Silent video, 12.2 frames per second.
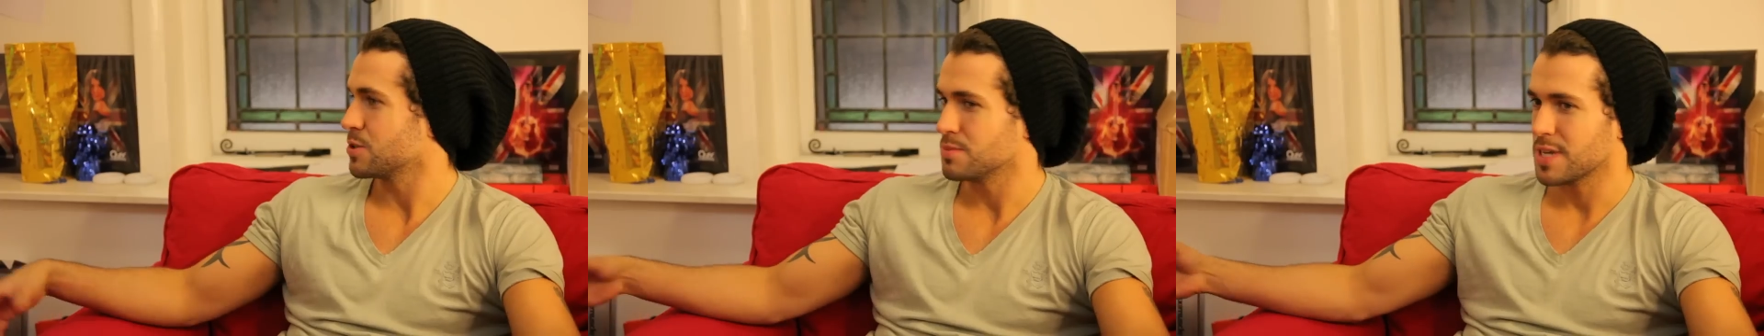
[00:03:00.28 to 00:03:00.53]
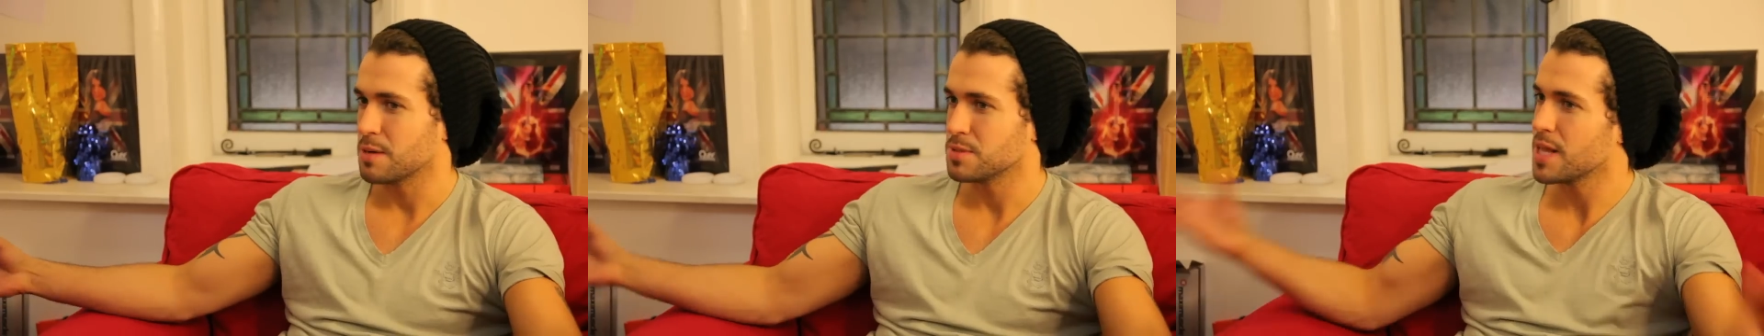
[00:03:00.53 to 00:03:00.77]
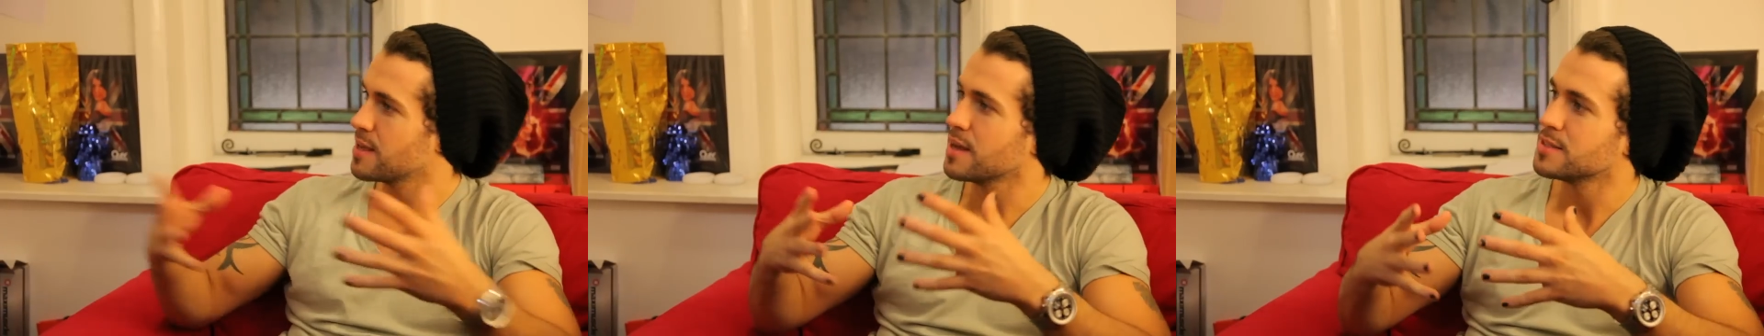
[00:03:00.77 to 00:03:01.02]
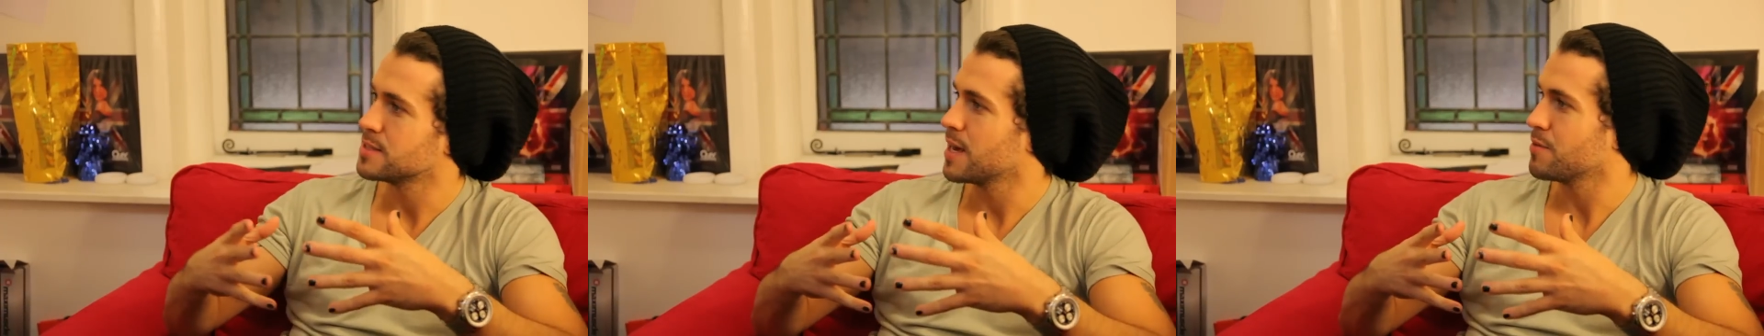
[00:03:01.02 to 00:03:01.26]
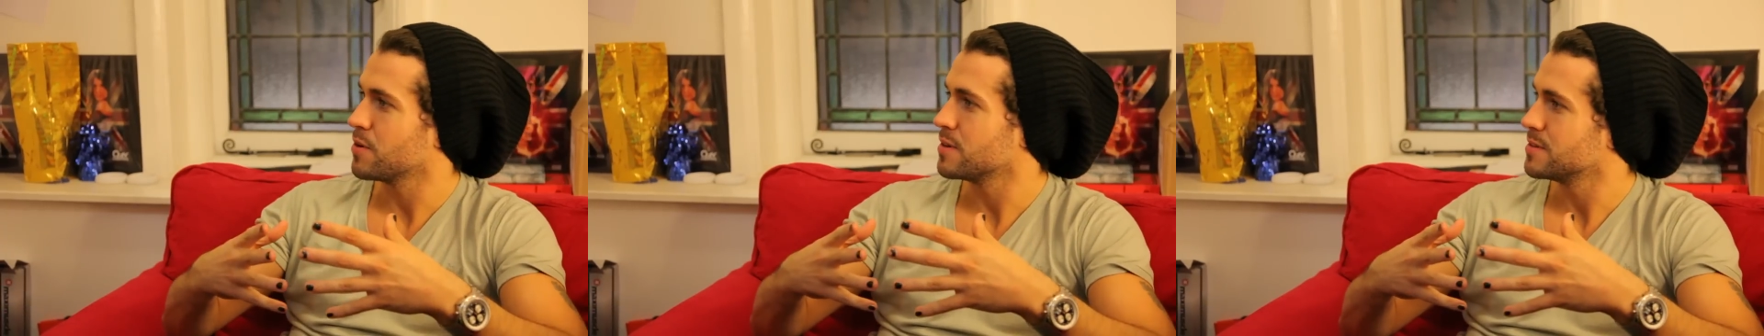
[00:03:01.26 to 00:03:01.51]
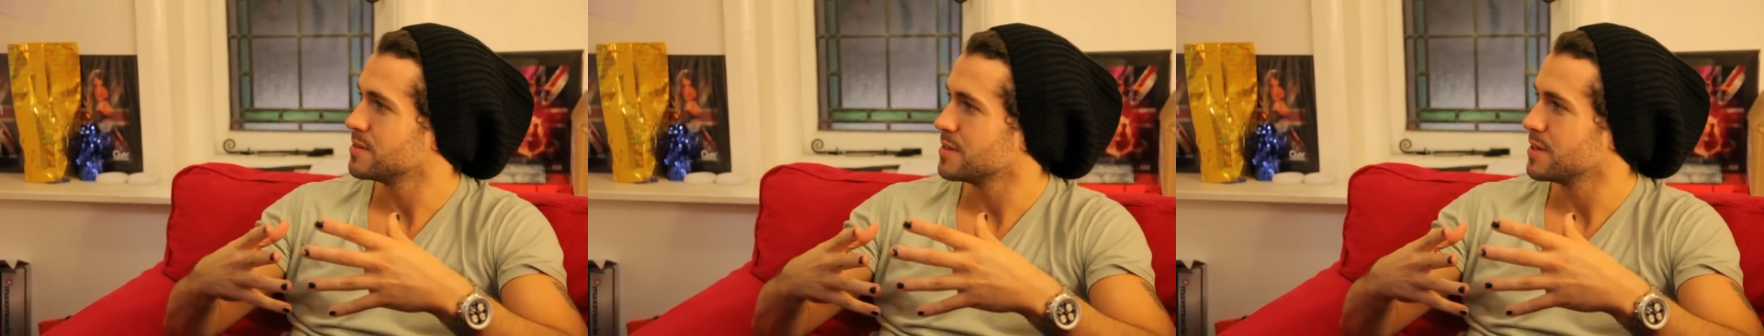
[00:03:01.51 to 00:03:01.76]
sometimes they get together,
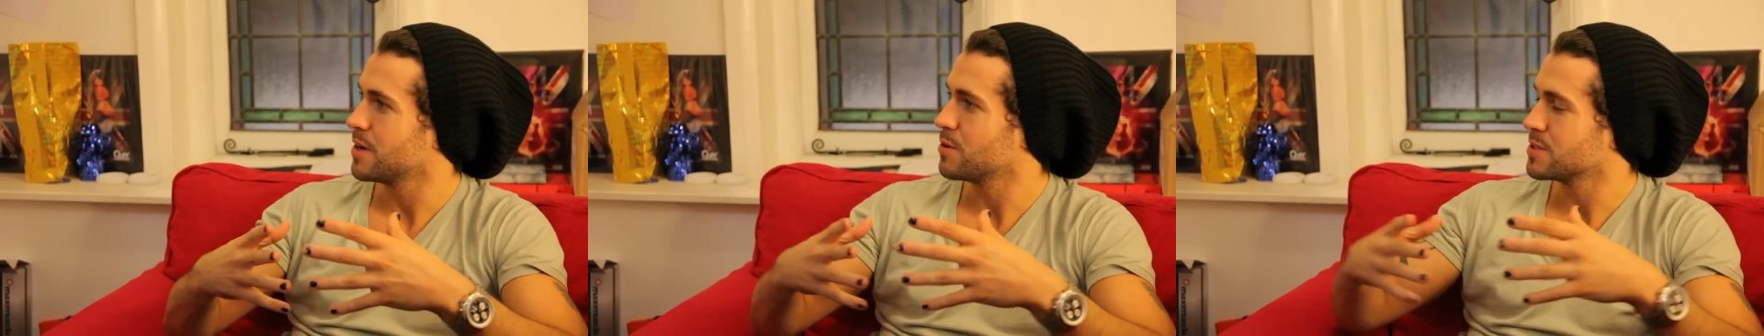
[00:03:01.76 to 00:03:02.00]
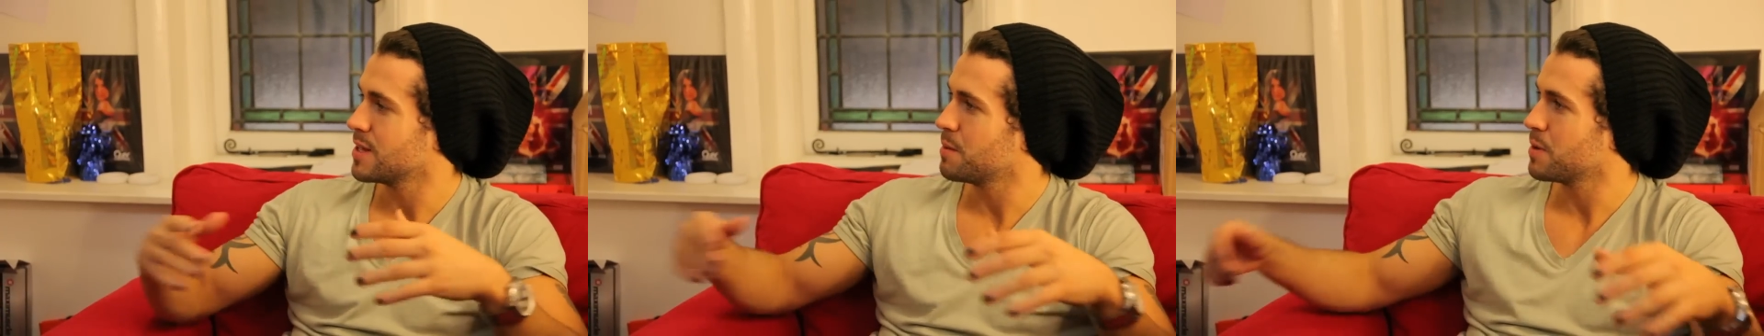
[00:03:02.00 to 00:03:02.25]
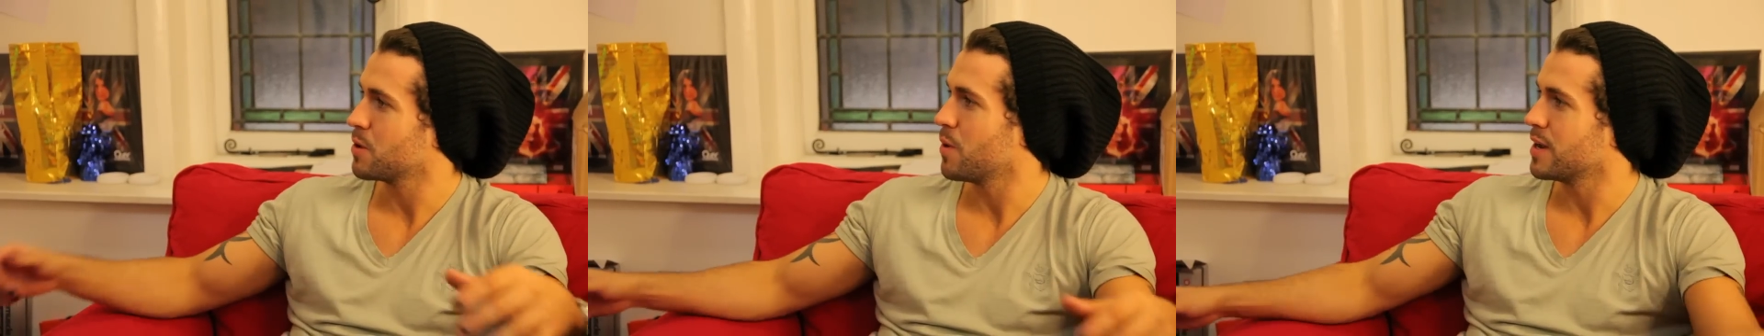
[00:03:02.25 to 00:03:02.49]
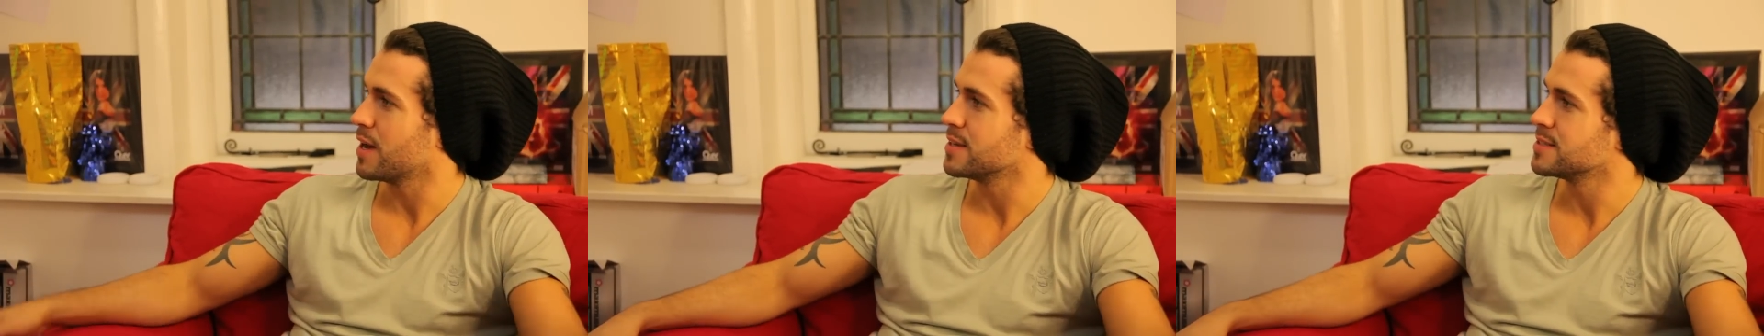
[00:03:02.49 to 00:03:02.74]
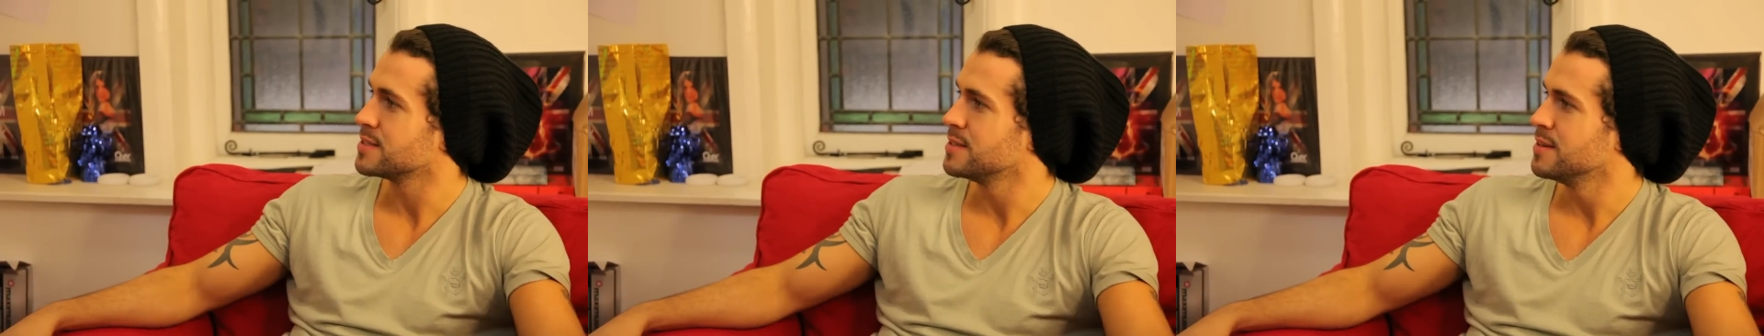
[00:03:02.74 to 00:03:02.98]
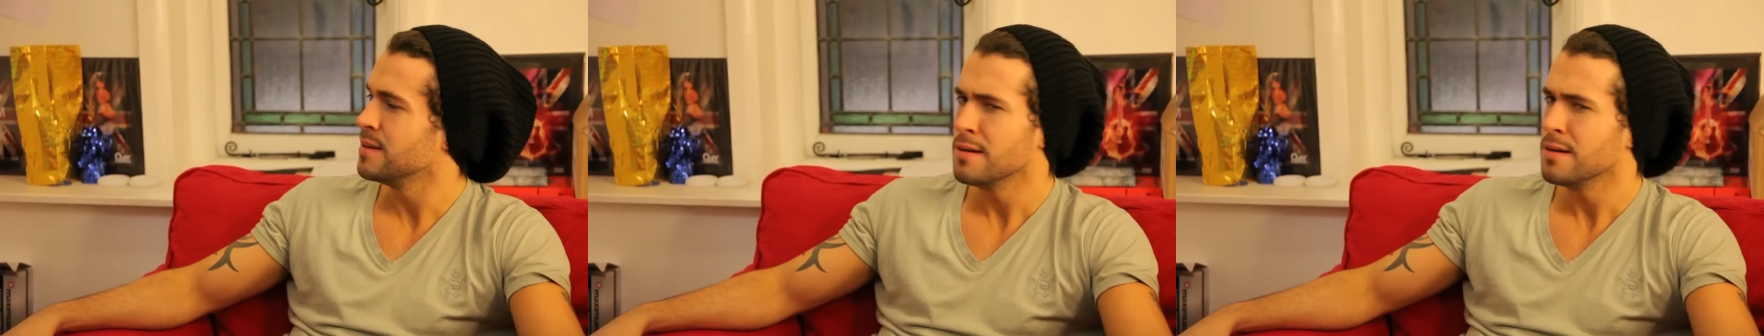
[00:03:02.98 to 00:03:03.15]
you know, so that'd be quite nice.